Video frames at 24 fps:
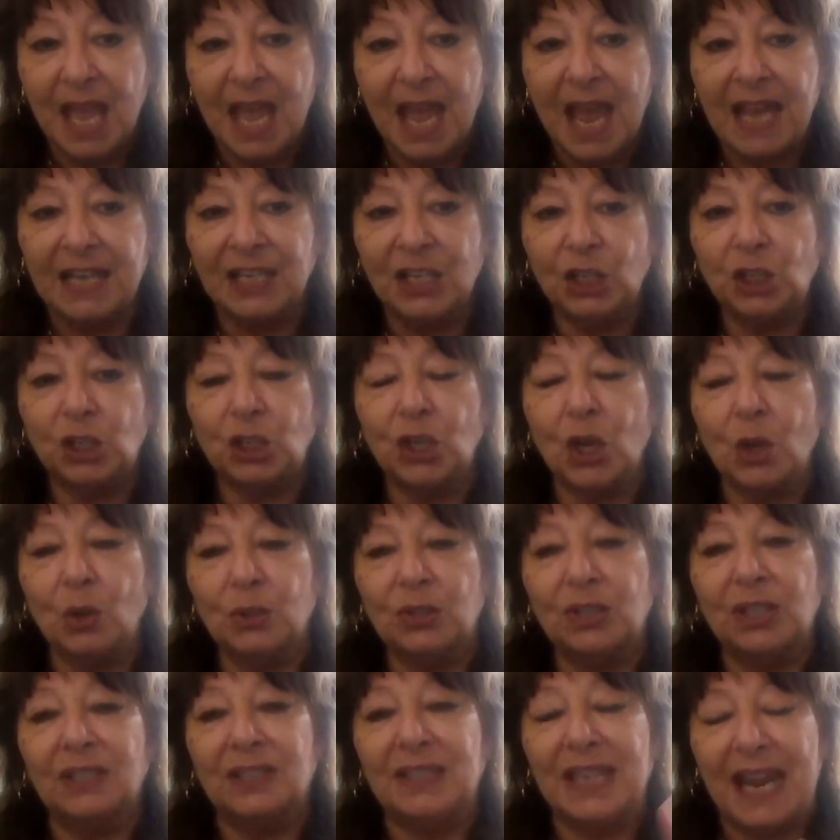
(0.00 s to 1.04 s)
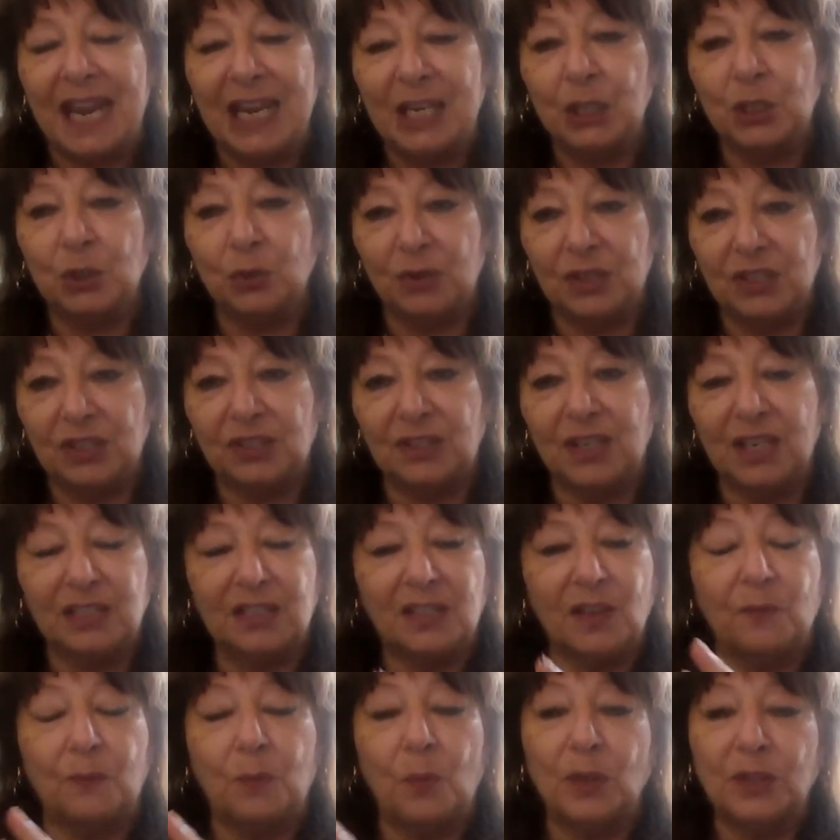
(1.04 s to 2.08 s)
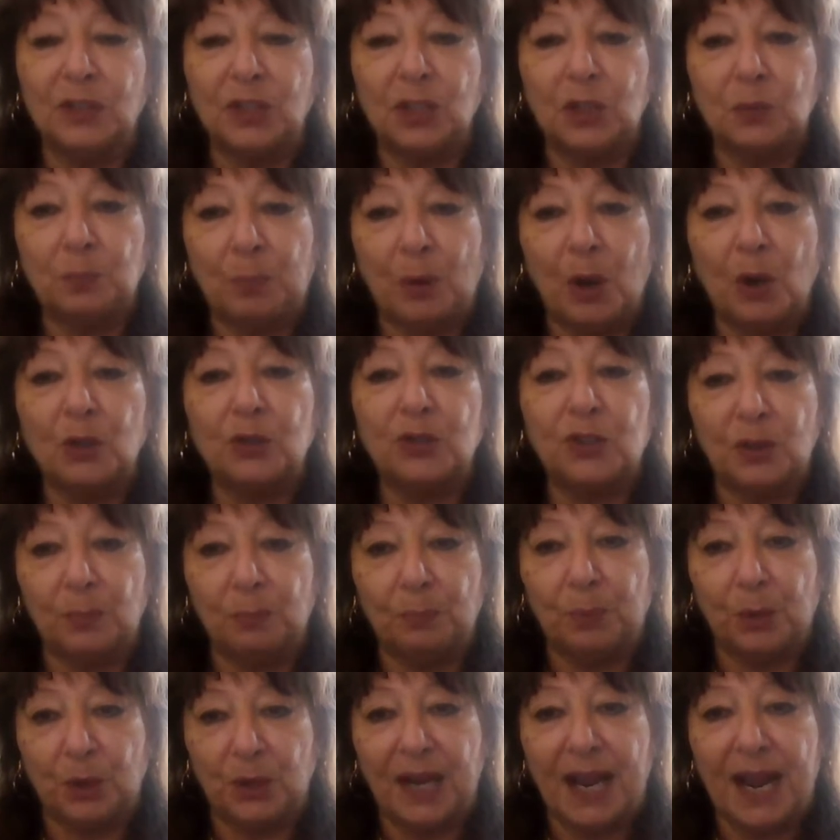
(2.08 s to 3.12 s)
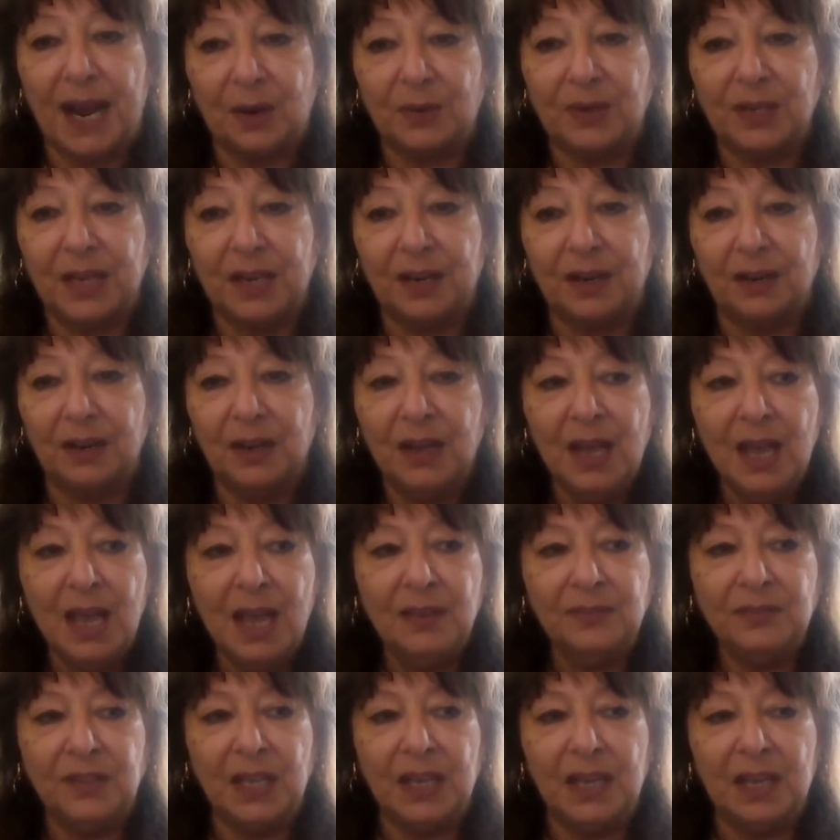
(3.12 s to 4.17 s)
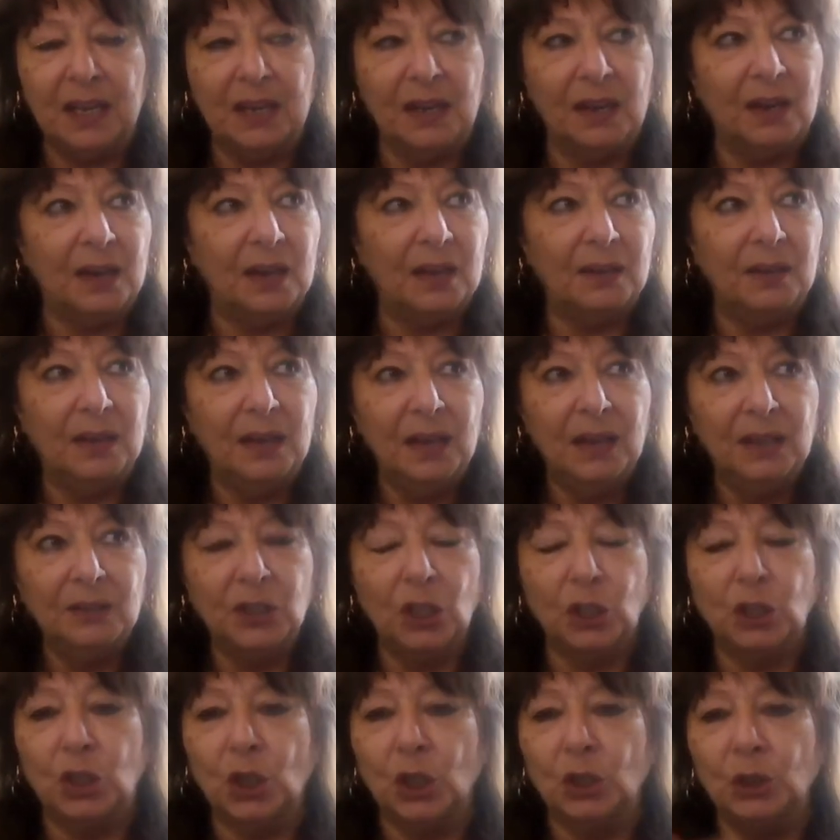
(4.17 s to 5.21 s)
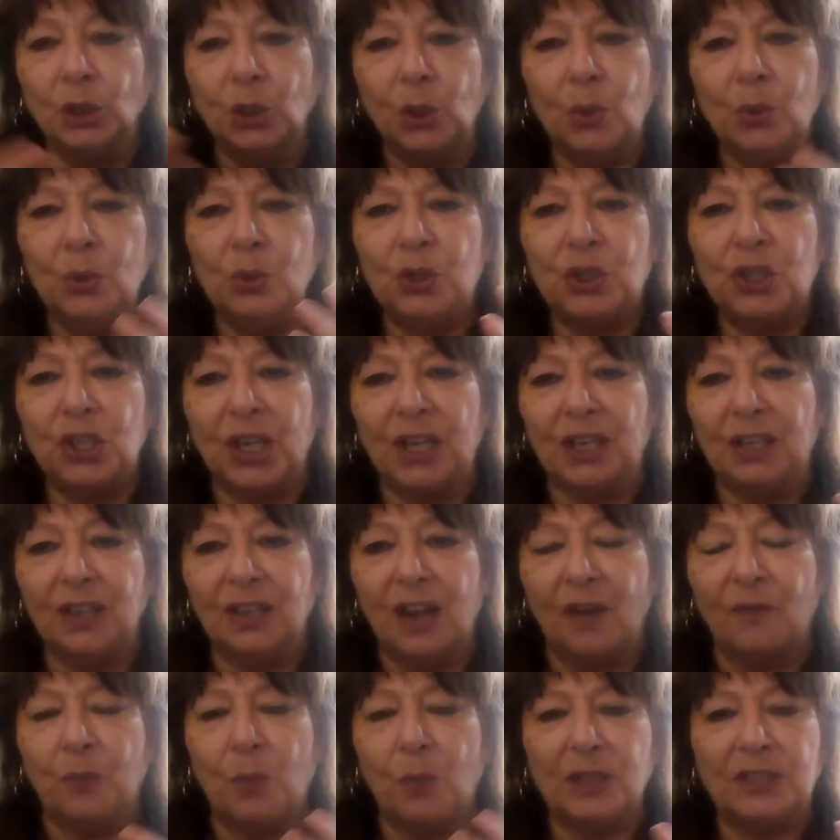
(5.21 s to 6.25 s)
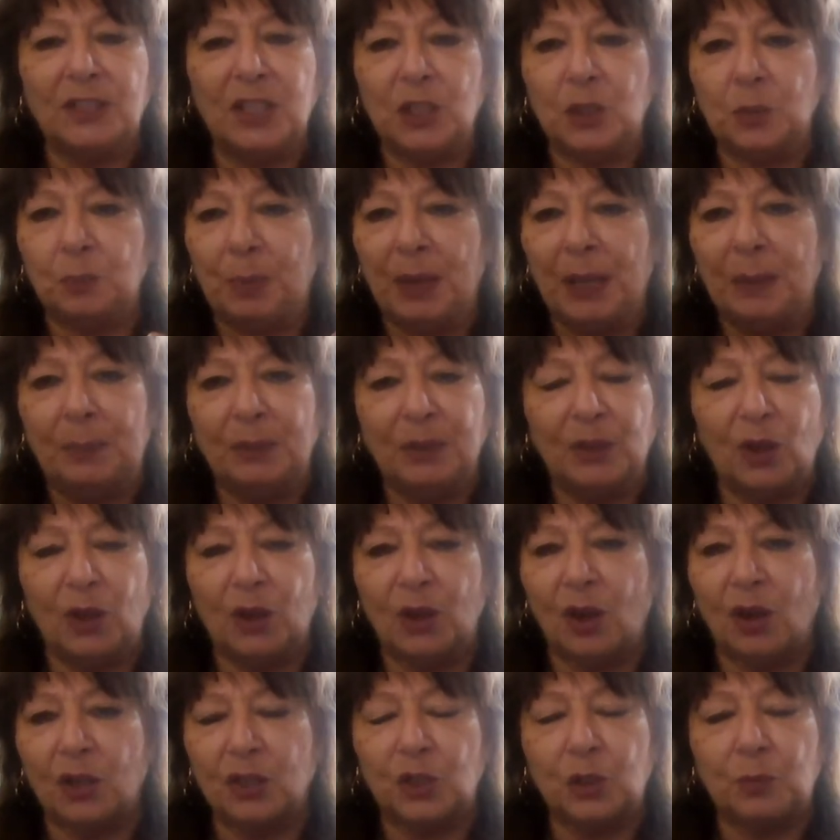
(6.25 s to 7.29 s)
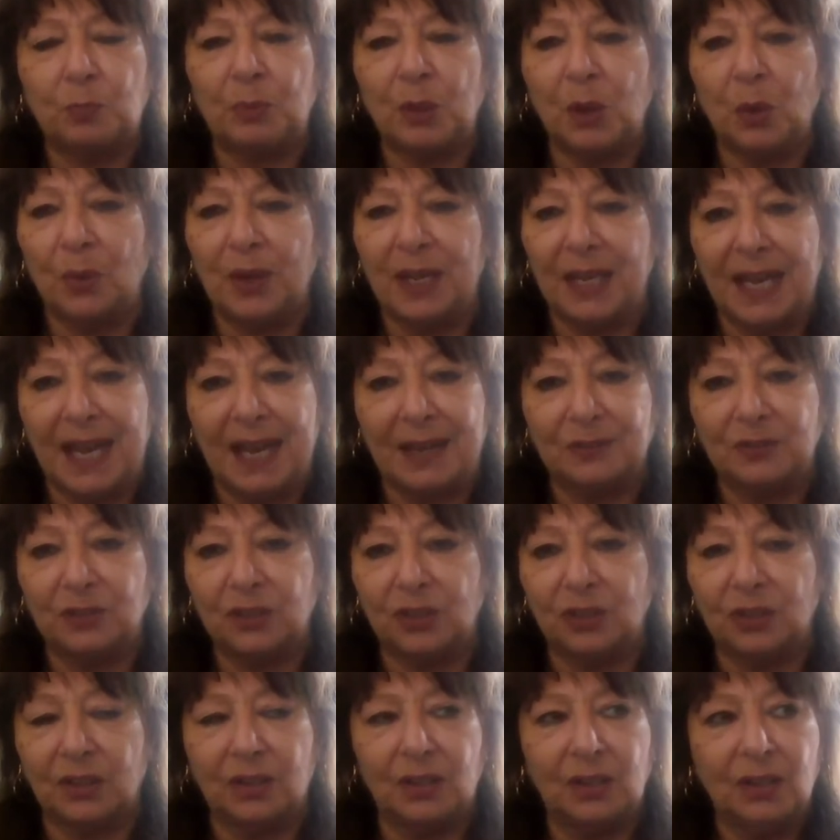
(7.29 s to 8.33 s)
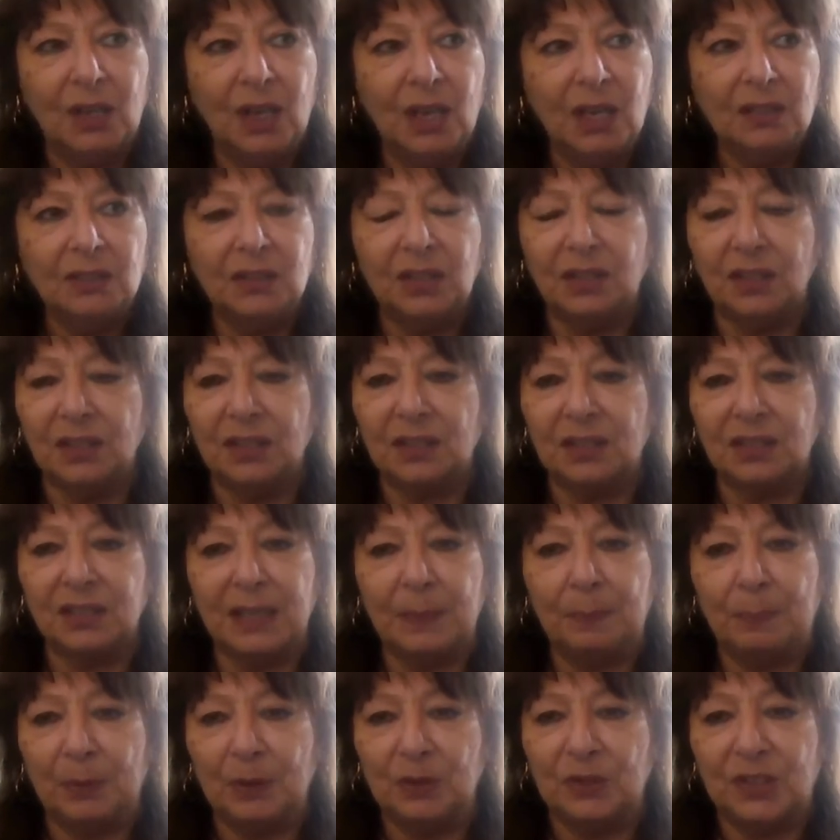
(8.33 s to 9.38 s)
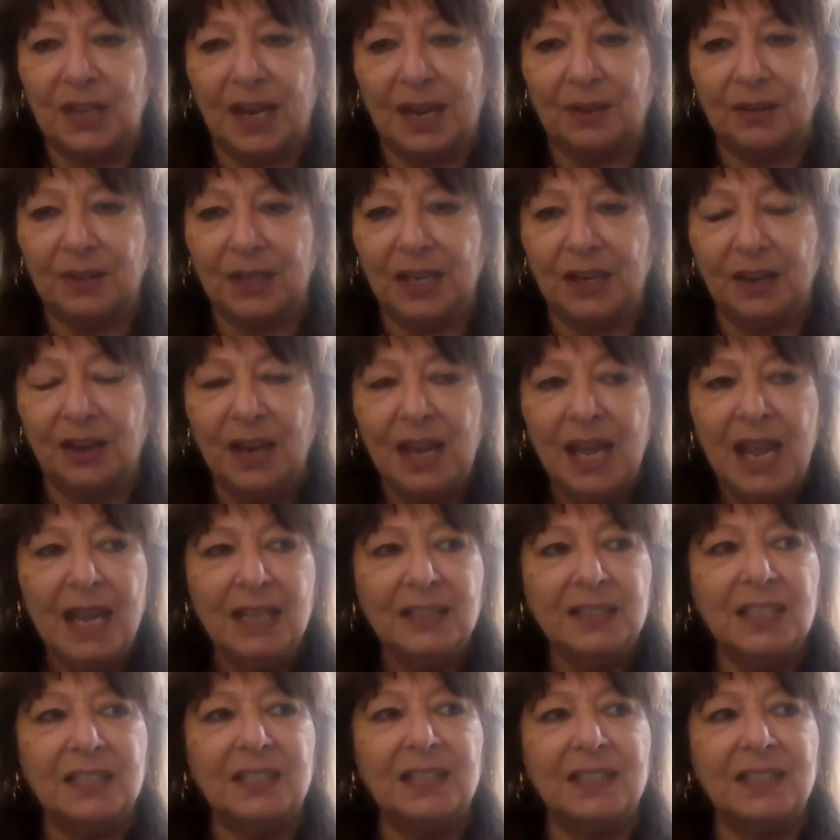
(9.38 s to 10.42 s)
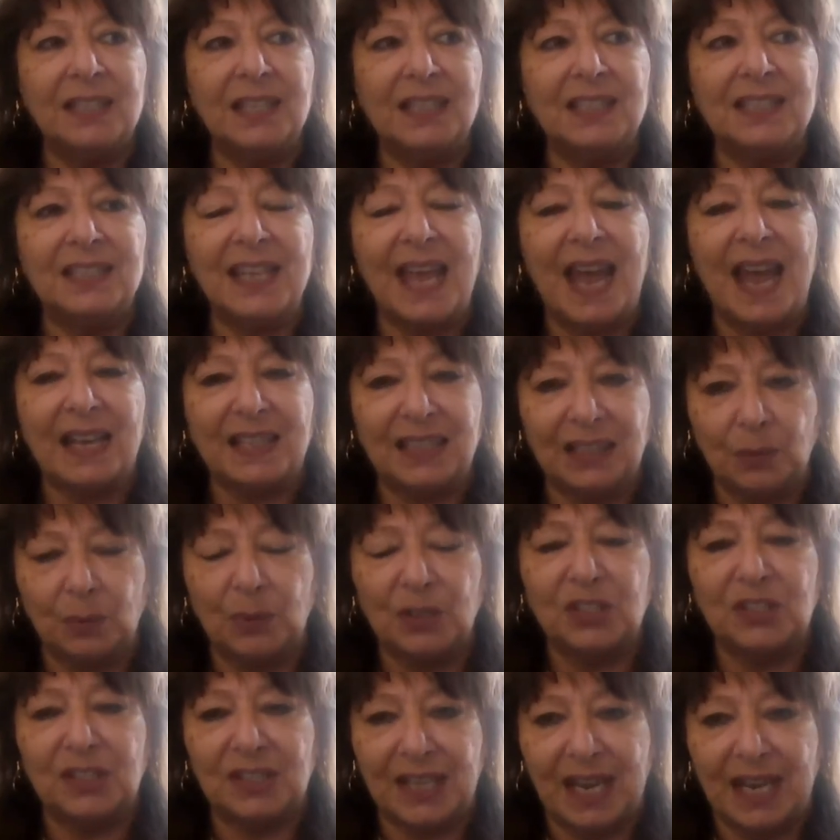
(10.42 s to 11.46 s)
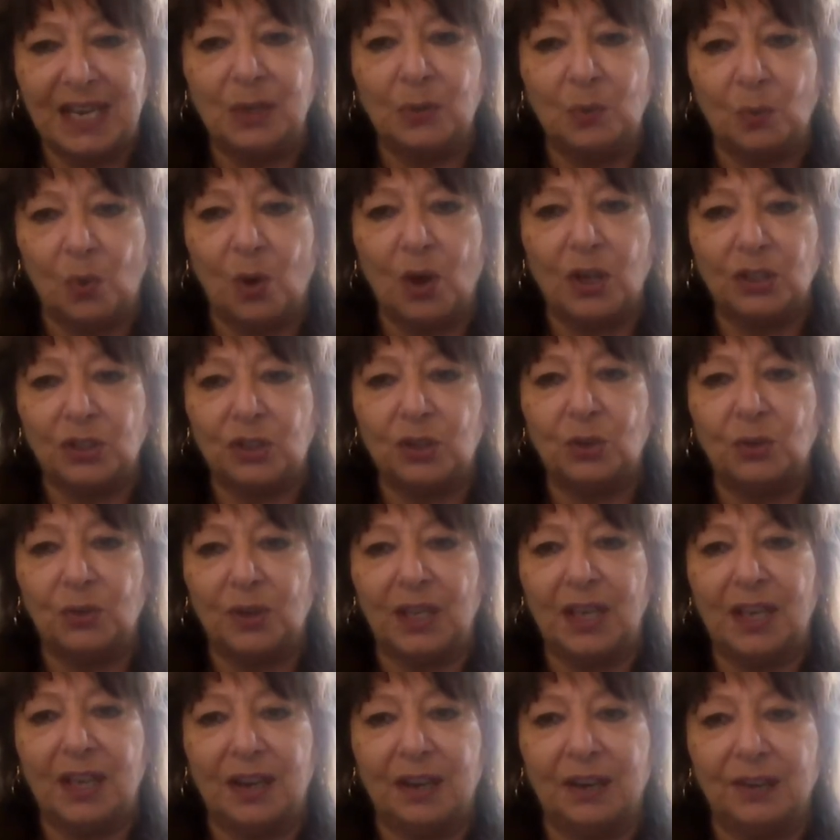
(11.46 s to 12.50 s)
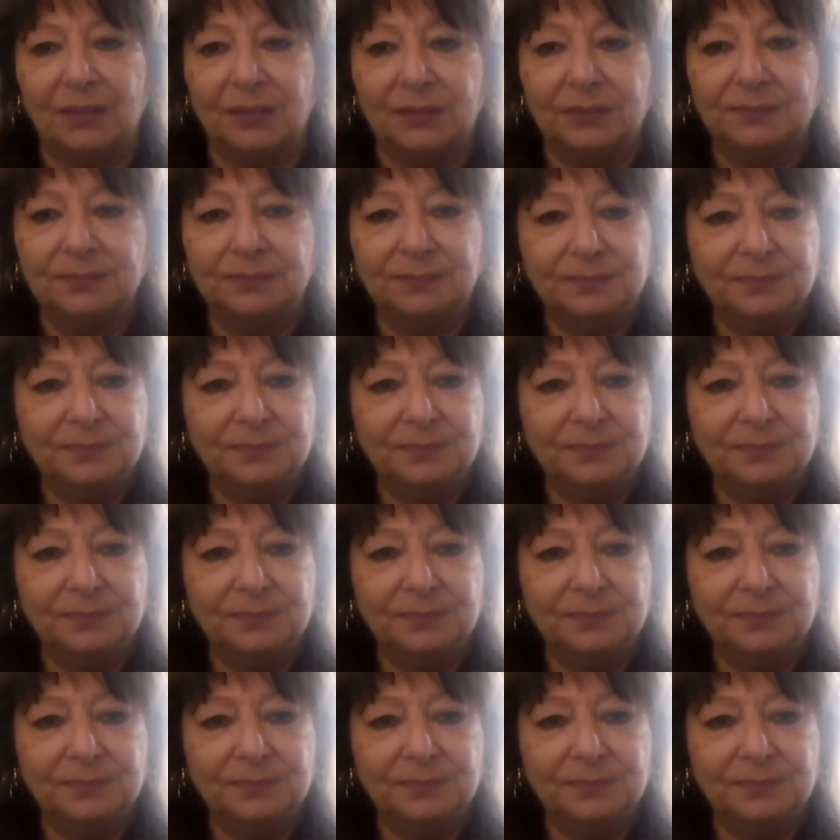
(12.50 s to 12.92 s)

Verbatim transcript: And it shows the dangerousness of what this person put out here, the uh, the delusion of what these people are, are spewing out to the to the sleepers out here. This is exactly what Satan wants you to hear.